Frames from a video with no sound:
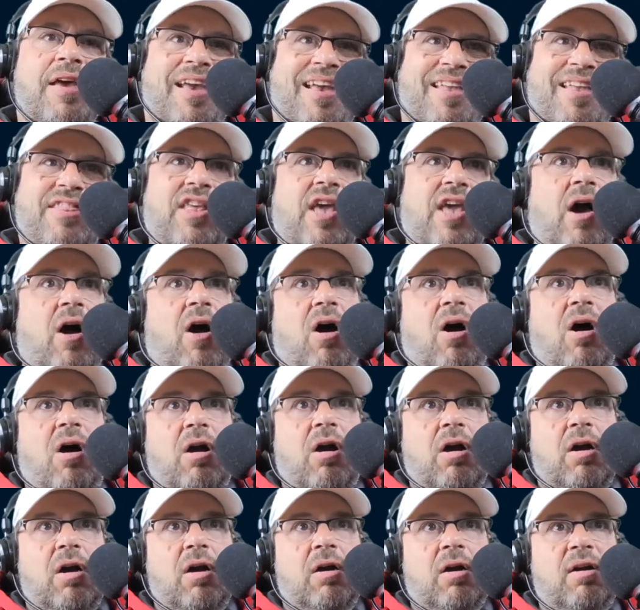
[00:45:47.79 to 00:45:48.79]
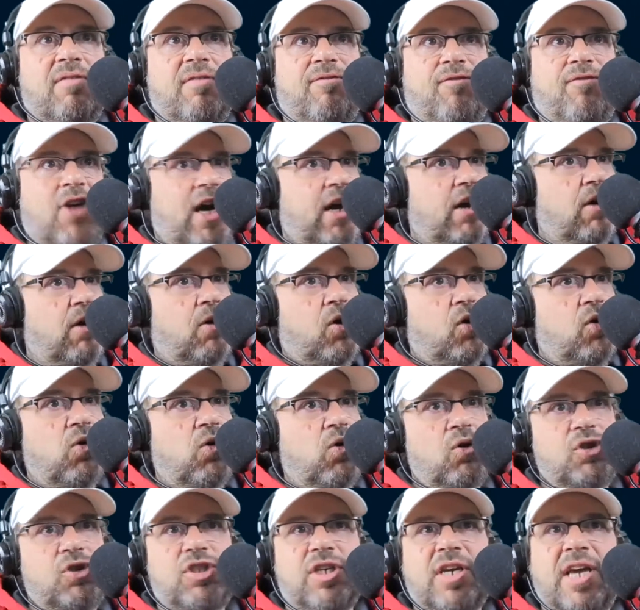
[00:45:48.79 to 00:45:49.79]
They are fire
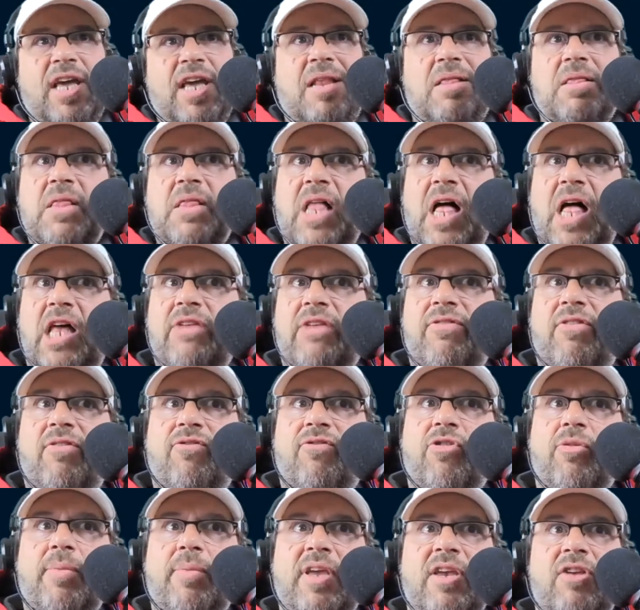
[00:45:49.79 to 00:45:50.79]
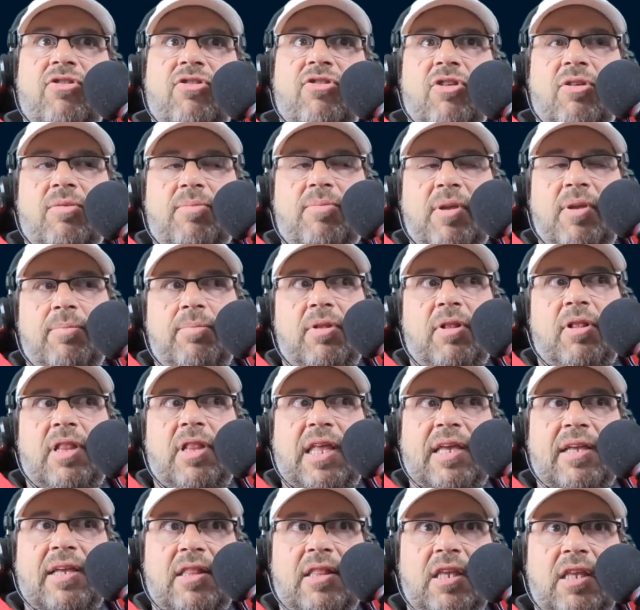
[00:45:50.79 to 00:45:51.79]
hose. You get a lot of information. People
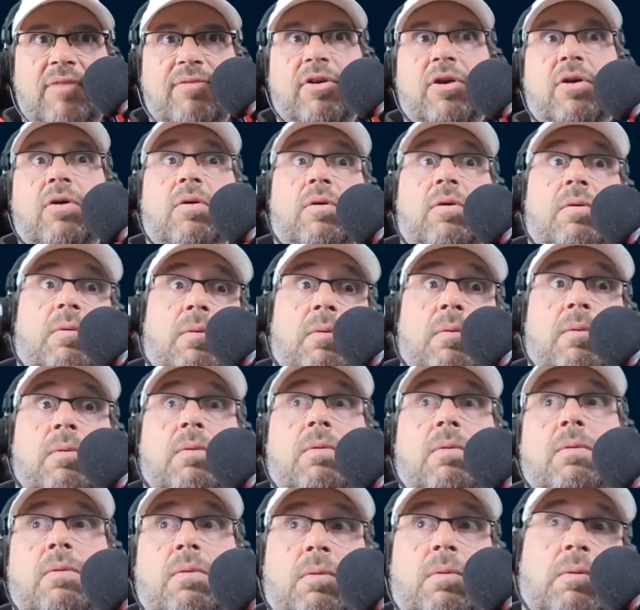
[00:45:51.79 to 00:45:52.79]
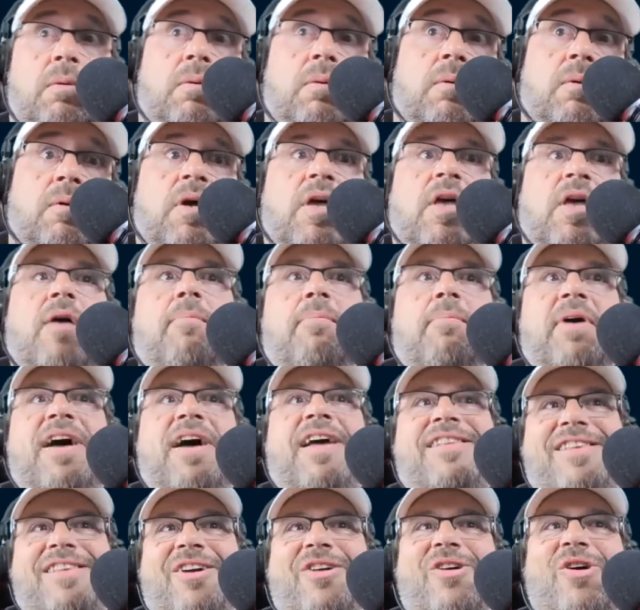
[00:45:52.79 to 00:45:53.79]
like leave it going, oh. But
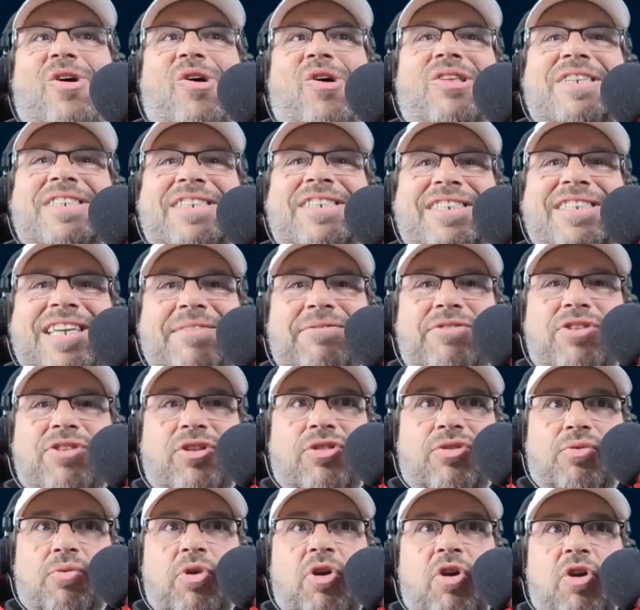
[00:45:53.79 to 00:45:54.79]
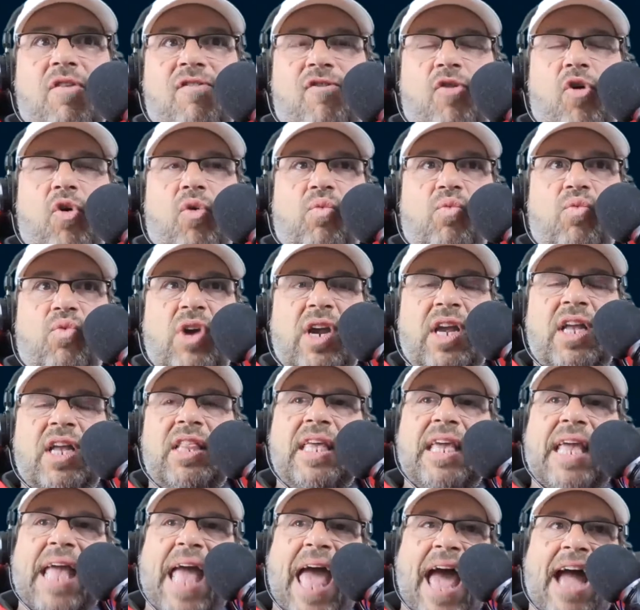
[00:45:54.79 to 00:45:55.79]
the goal is to give you 3 or 4
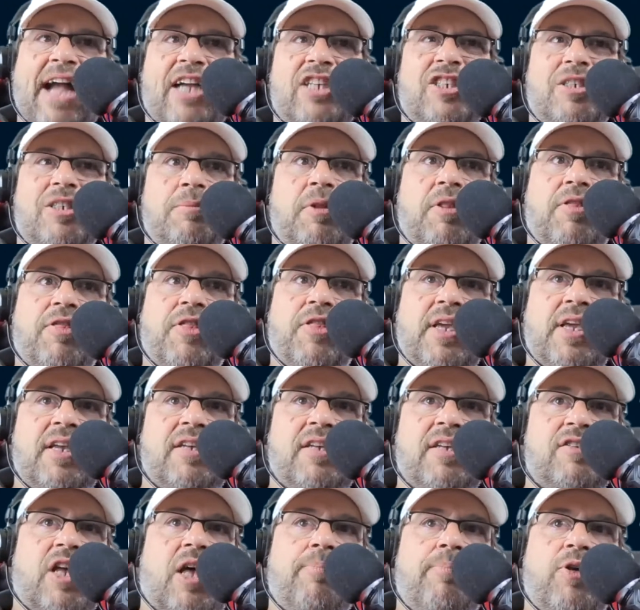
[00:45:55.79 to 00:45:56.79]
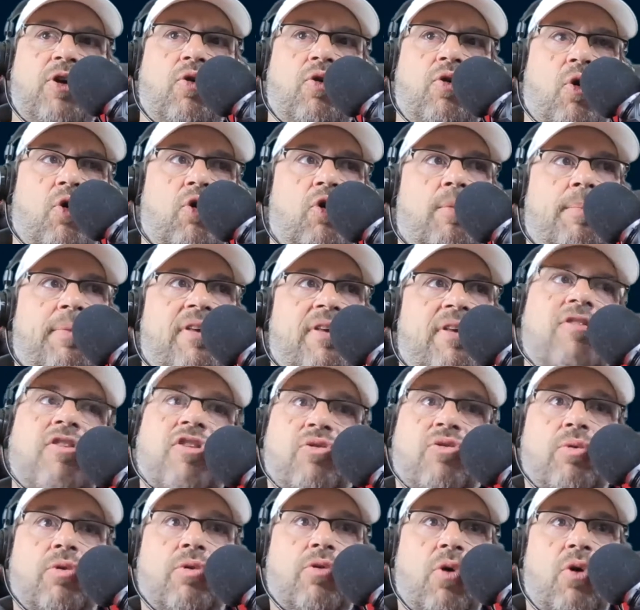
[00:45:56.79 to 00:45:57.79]
really actionable things to help you grow your business
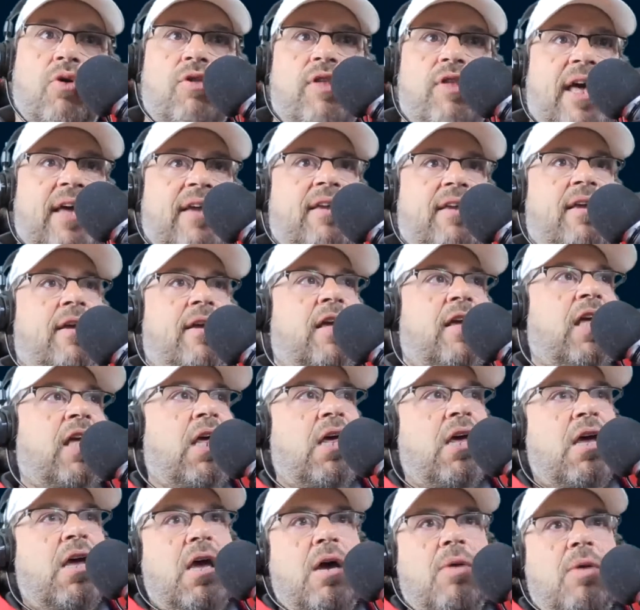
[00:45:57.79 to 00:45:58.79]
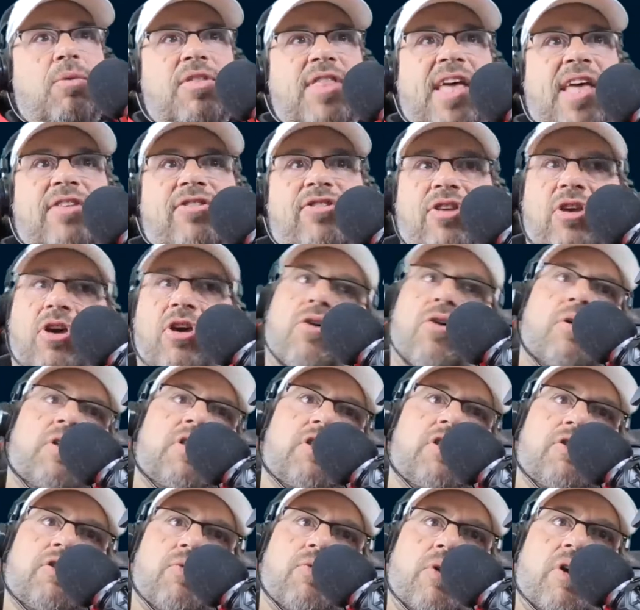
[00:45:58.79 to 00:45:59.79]
with growth hacking. With SEO,
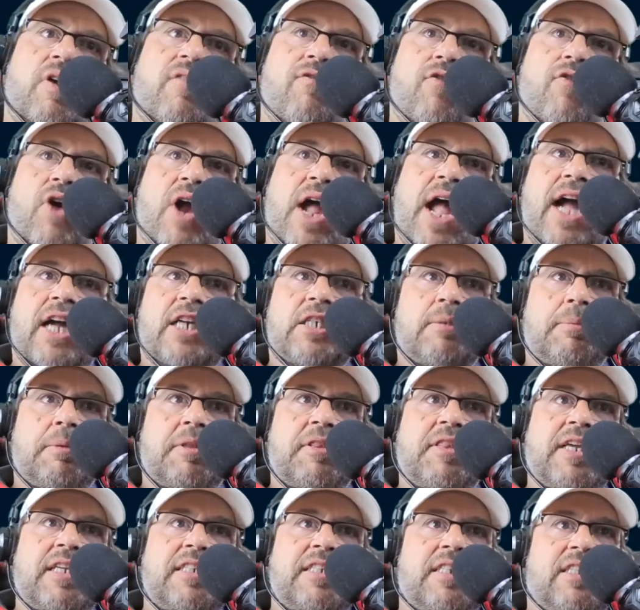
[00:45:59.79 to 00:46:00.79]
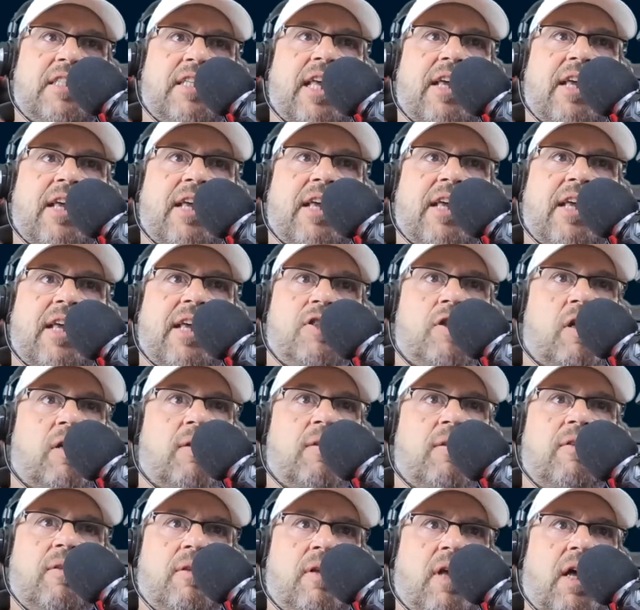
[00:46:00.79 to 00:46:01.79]
it's 3 or 4 actionable things to take home and start
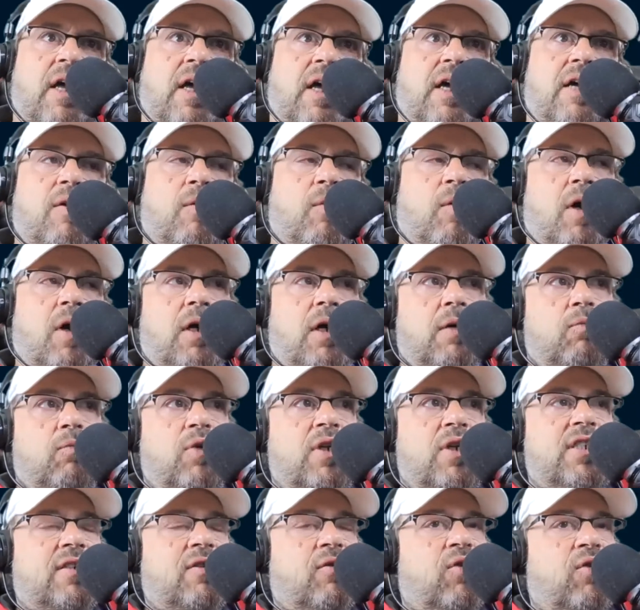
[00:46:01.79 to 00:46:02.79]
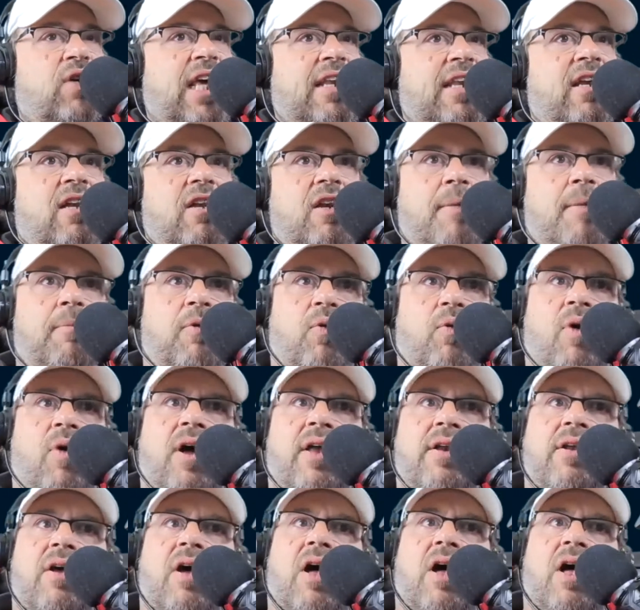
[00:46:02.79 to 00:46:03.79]
getting number
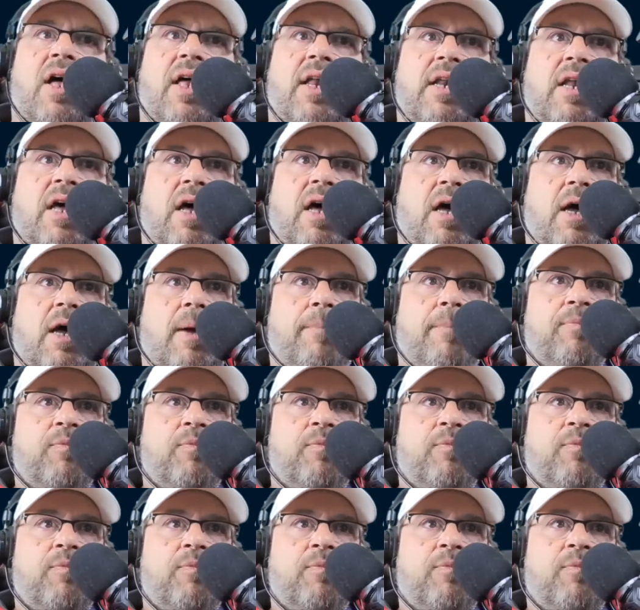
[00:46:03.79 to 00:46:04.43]
one on